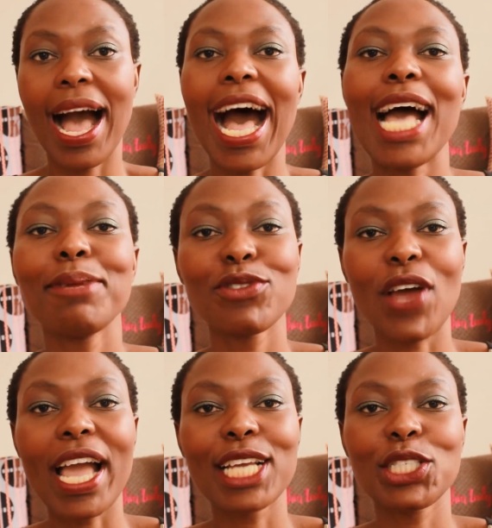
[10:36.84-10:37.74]
I am
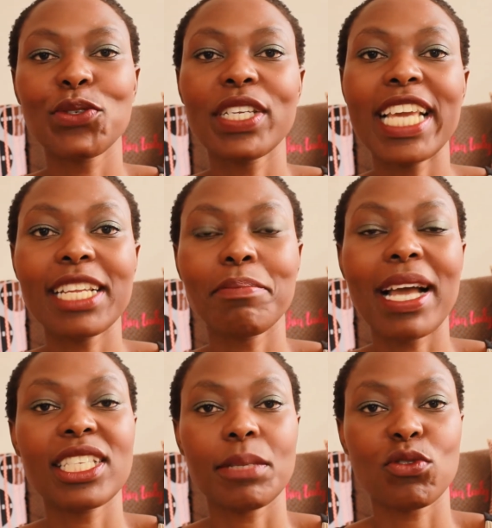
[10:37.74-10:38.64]
trying to get my
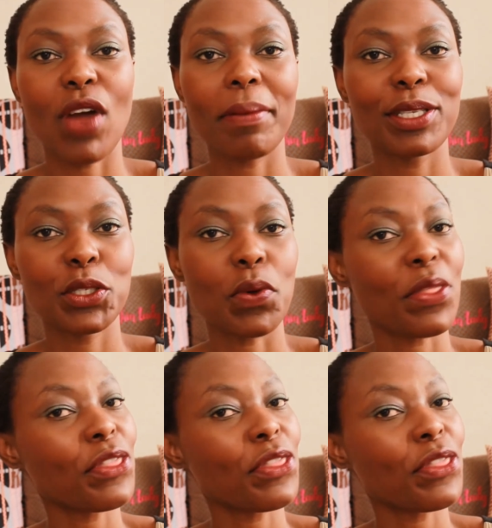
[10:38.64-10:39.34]
subscribers to a